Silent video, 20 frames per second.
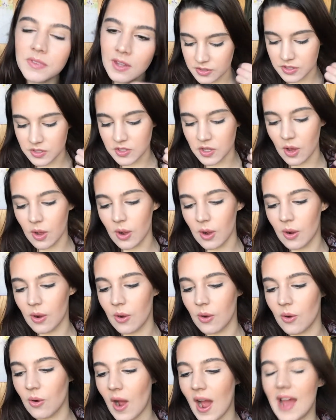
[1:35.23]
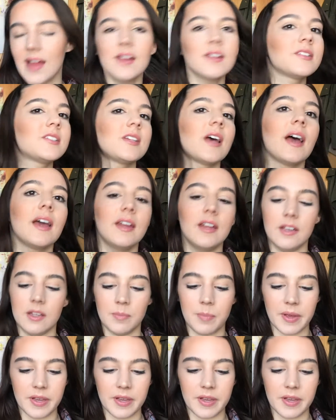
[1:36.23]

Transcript: So I decided,